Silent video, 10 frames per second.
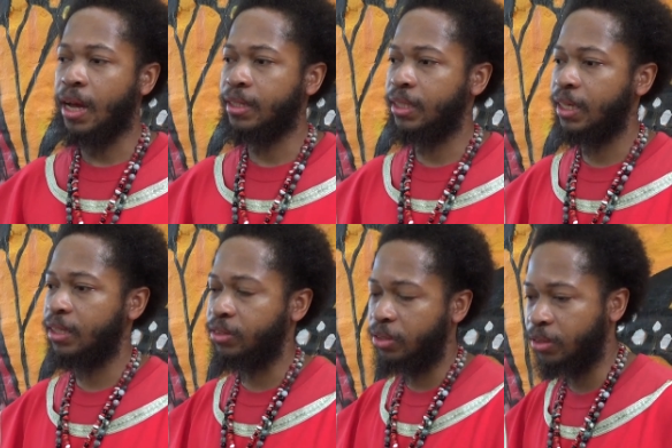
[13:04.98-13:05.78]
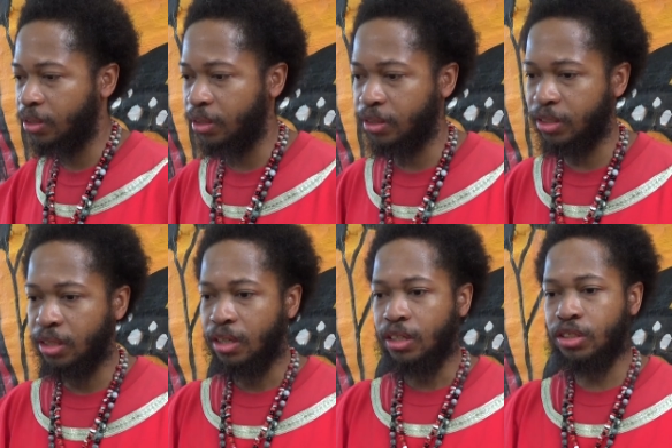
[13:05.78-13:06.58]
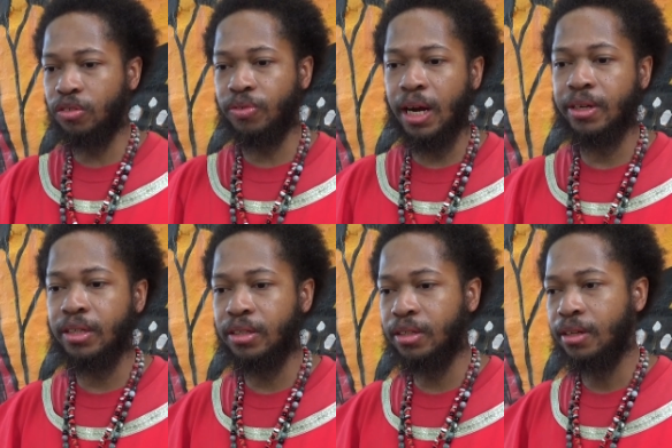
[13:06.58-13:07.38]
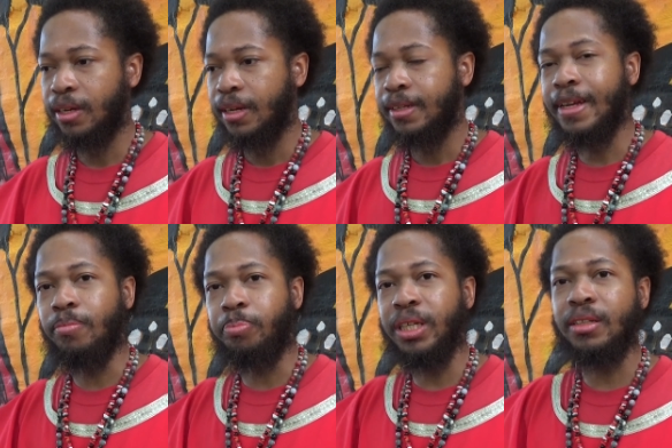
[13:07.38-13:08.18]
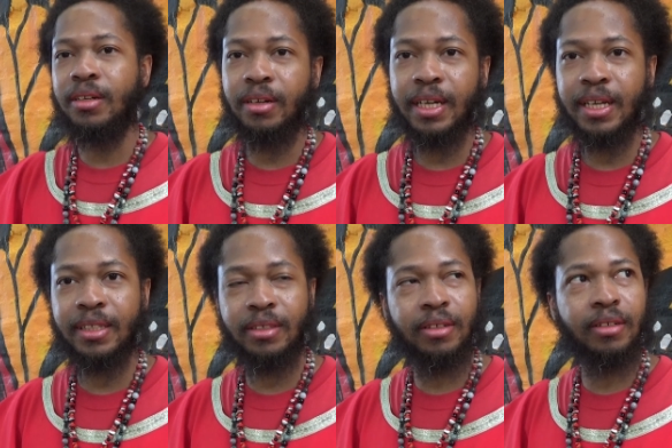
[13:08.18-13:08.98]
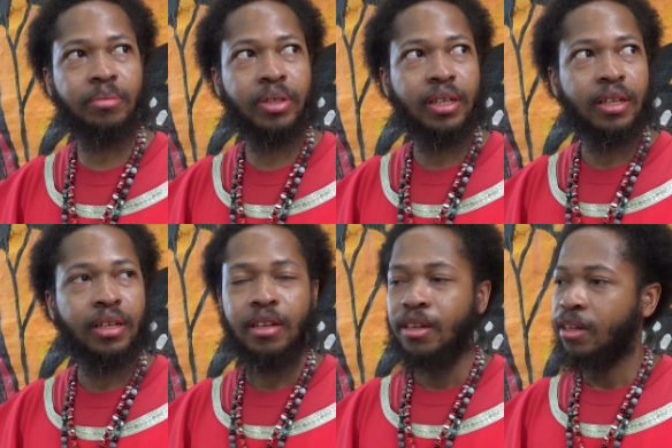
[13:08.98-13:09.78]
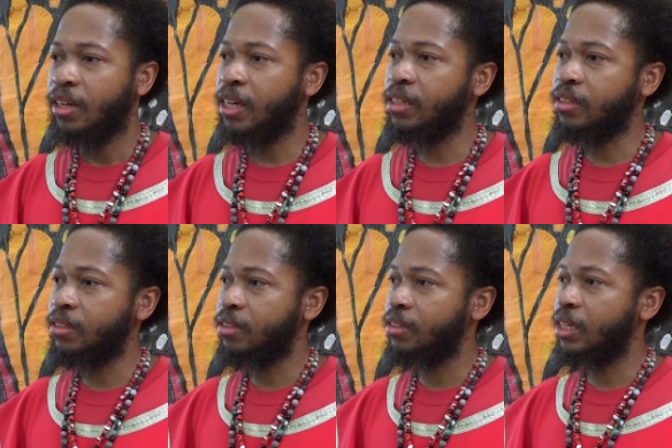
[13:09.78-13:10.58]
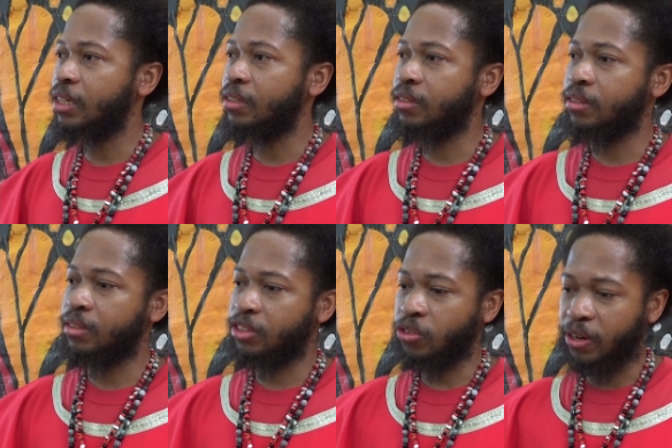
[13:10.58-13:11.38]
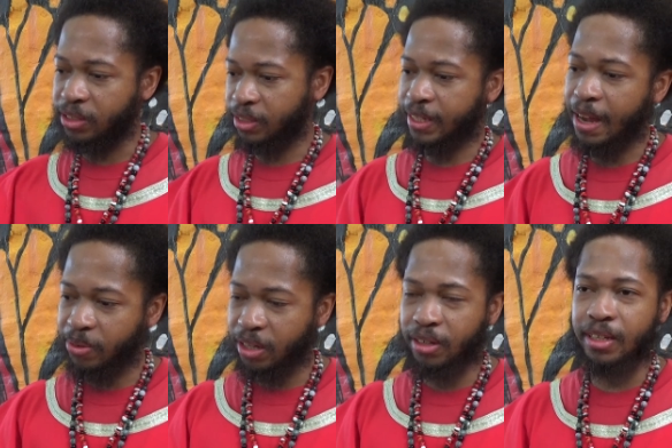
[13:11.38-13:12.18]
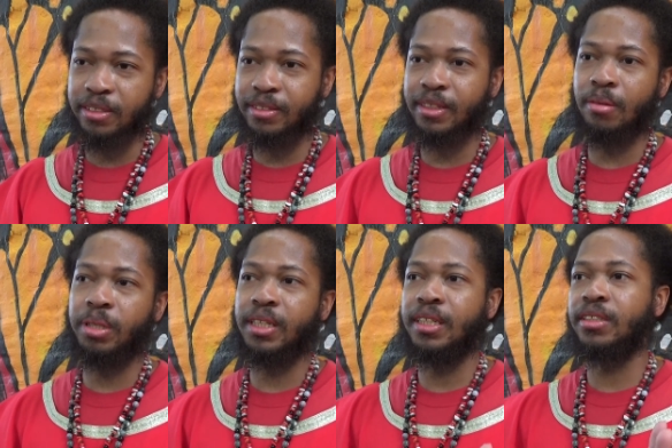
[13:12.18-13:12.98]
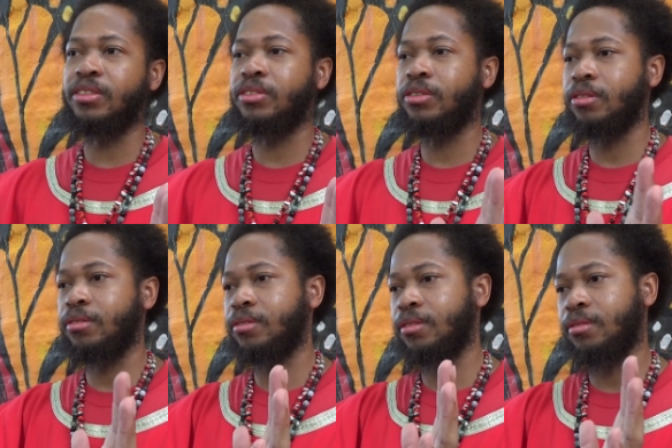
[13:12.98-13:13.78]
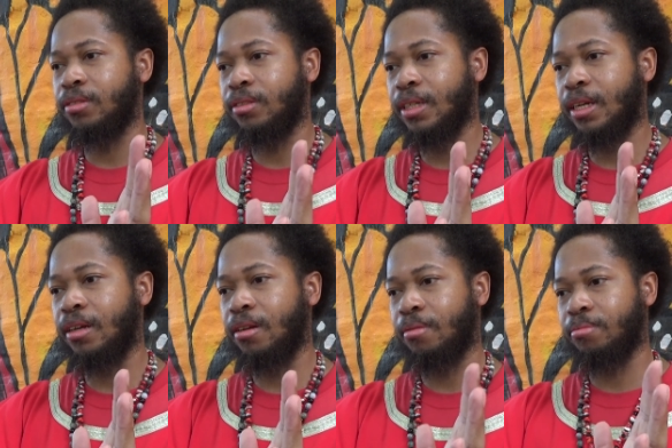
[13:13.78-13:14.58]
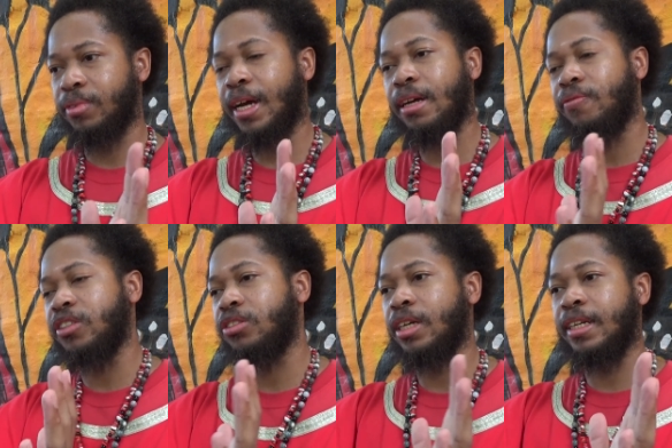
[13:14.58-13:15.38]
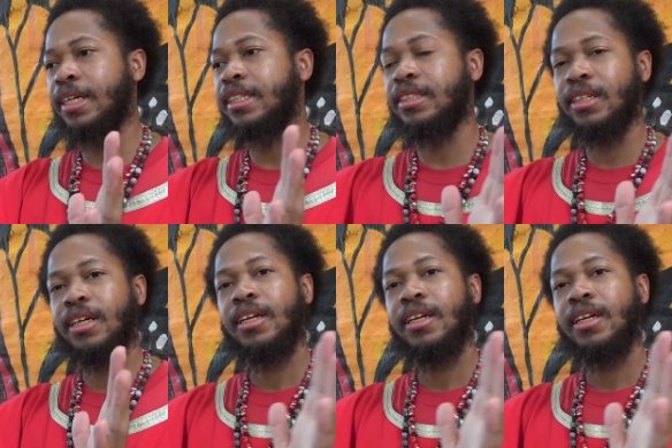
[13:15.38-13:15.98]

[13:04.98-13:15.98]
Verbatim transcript: they had took her, surrounded her. They beat her ass up and and start stabbing her in the stomach. Then they just took the damn knife and, and they just